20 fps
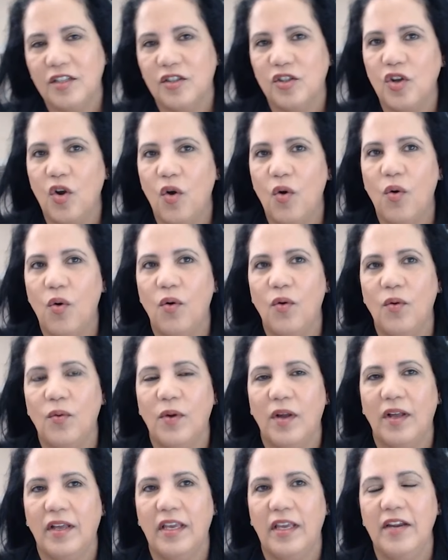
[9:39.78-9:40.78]
so
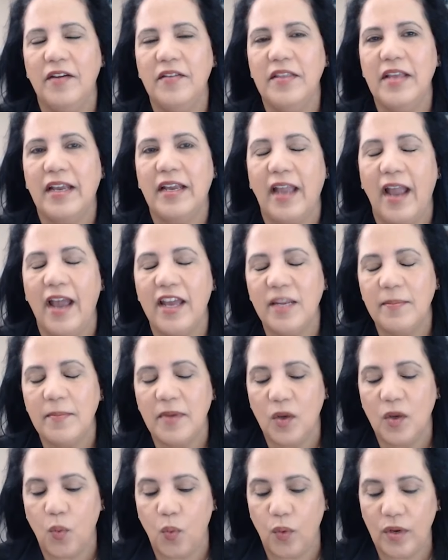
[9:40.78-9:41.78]
here at the
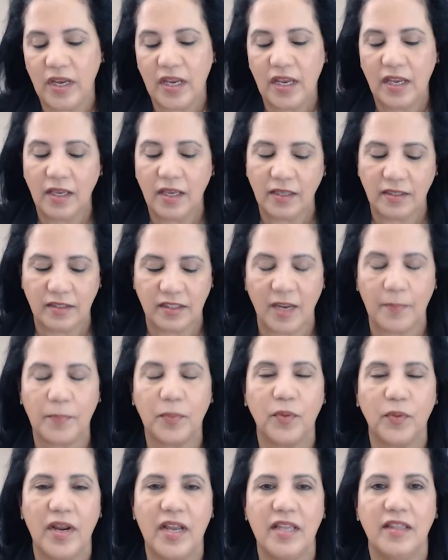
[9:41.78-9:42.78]
academy we
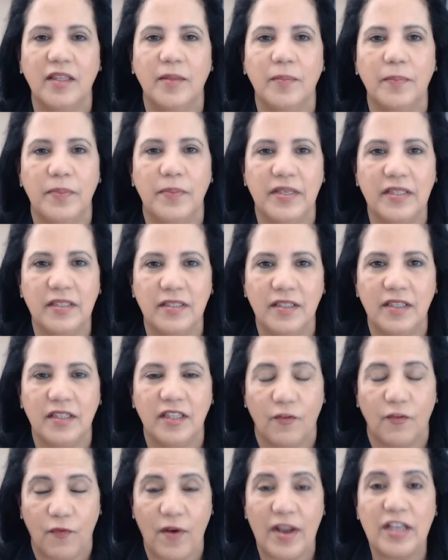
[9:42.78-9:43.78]
separate the business
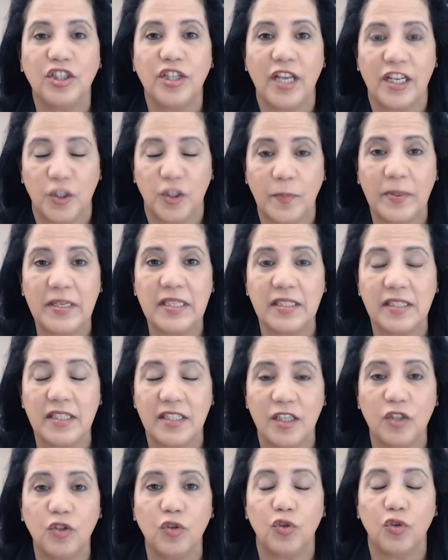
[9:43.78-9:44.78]
the franchise
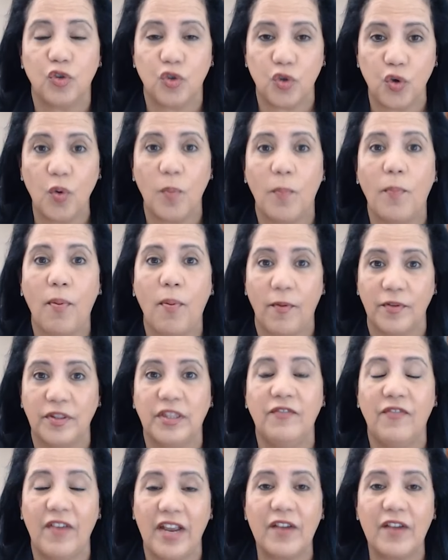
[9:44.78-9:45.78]
business into two
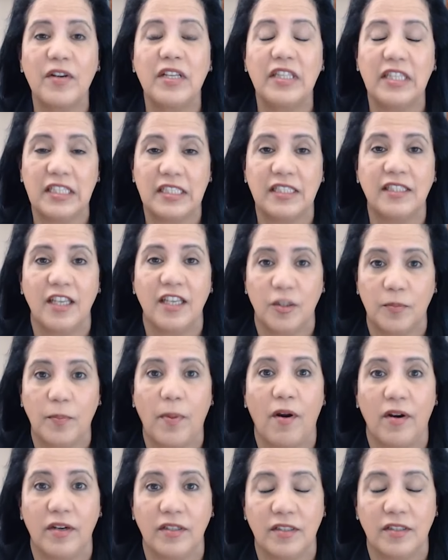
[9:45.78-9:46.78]
very distinct
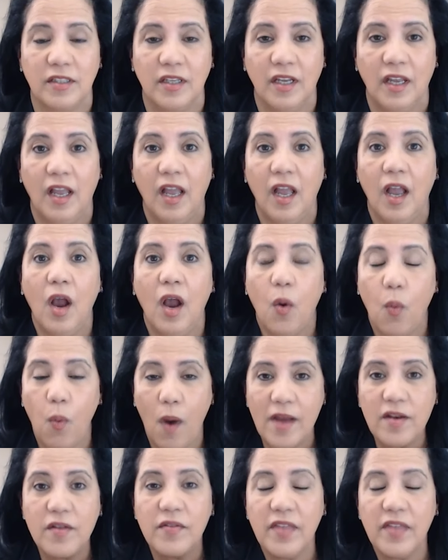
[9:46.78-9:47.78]
parts
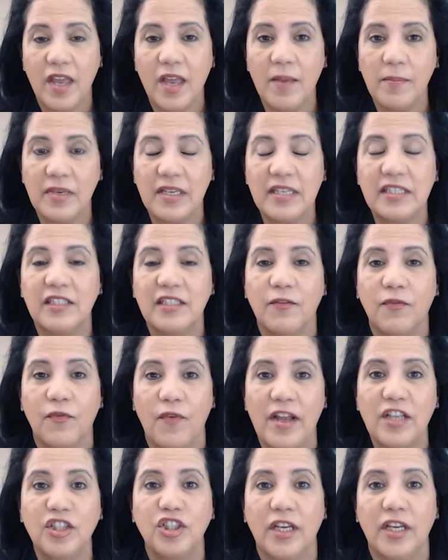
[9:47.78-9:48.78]
one of them is the
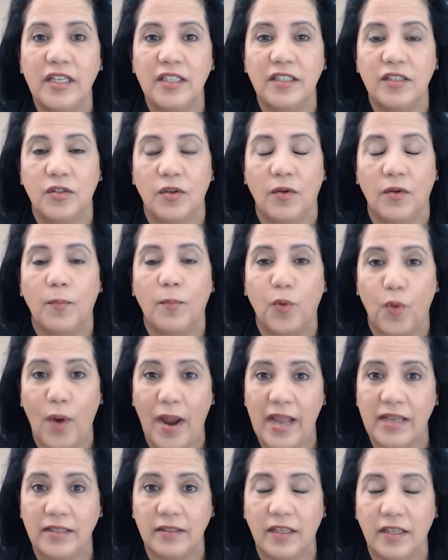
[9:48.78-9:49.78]
franchise
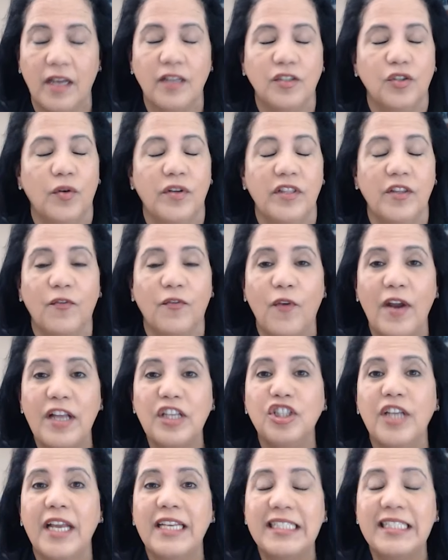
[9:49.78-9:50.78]
brand uh, sorry the
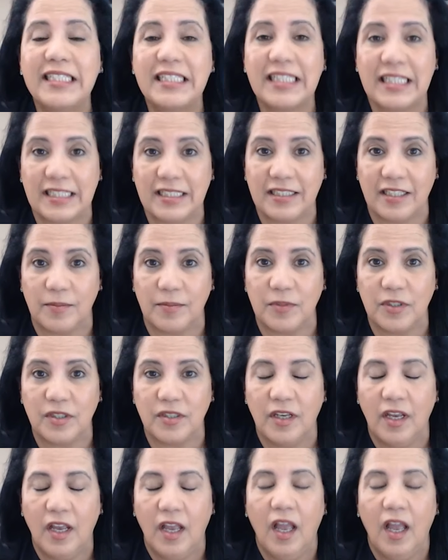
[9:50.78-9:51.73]
franchise systems